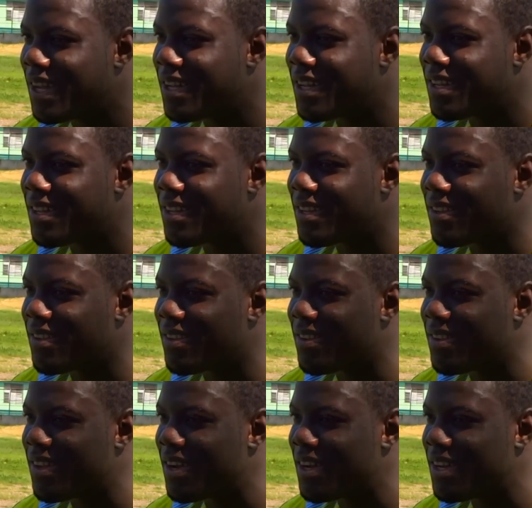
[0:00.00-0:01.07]
That
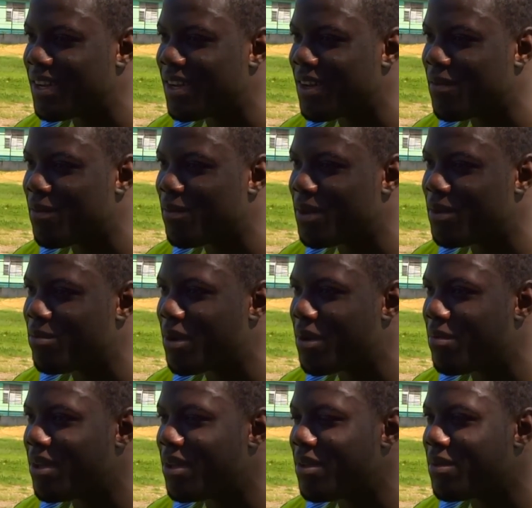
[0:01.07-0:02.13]
started off with
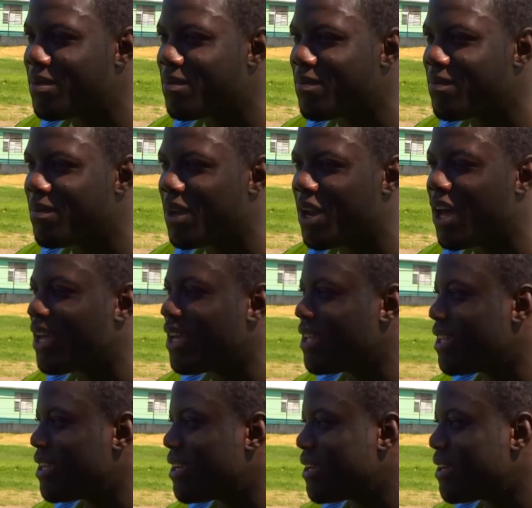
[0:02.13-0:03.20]
probably
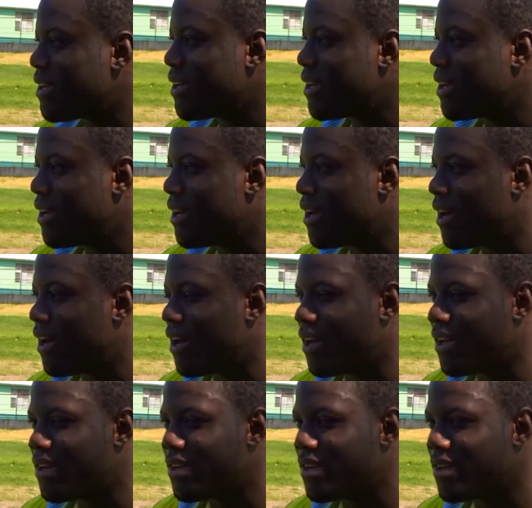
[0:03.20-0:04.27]
loyalty.
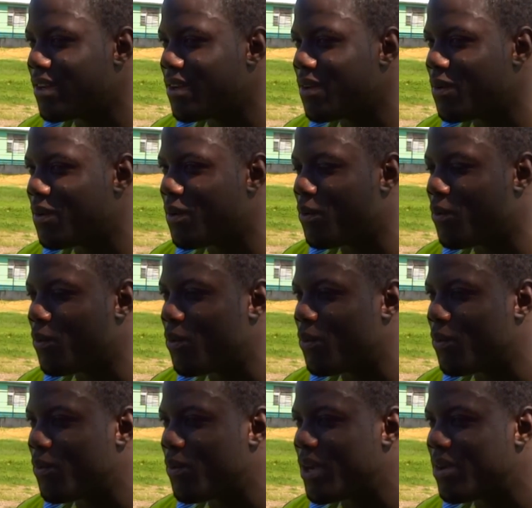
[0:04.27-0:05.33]
And
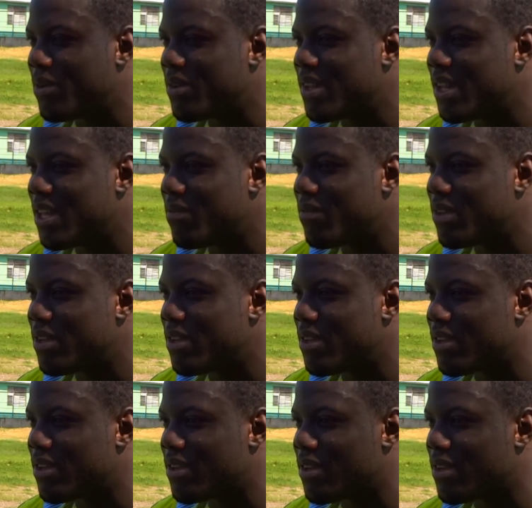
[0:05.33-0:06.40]
when I was
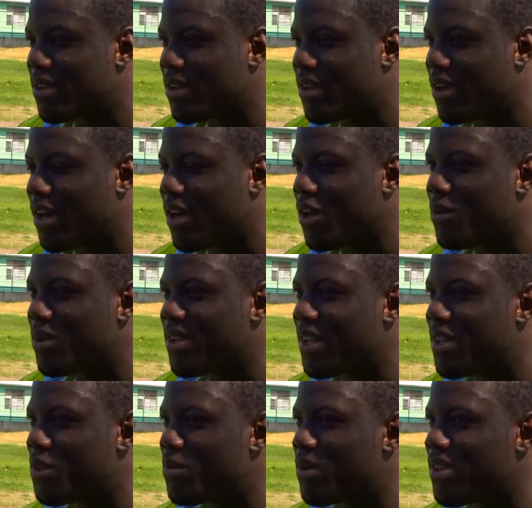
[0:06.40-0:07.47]
leaving, I
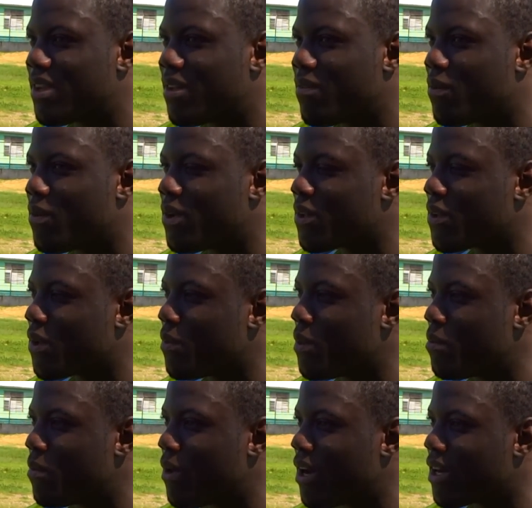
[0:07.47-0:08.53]
always said to myself, if I was
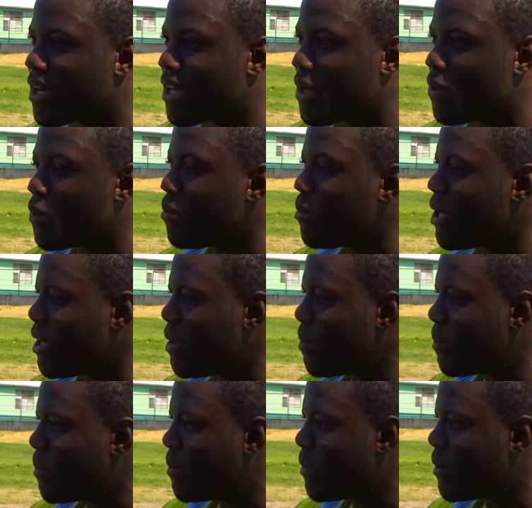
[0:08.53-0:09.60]
coming back, it would be
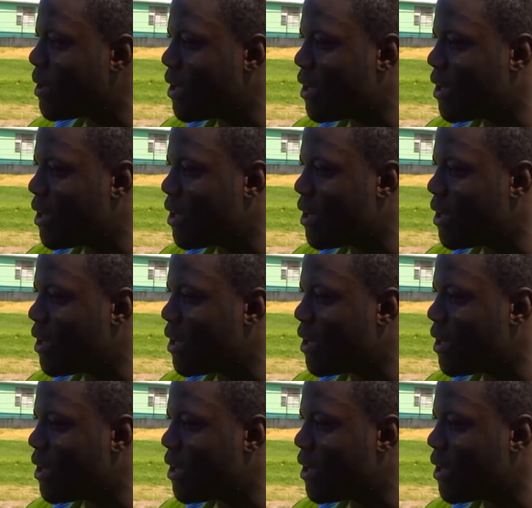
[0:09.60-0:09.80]
him.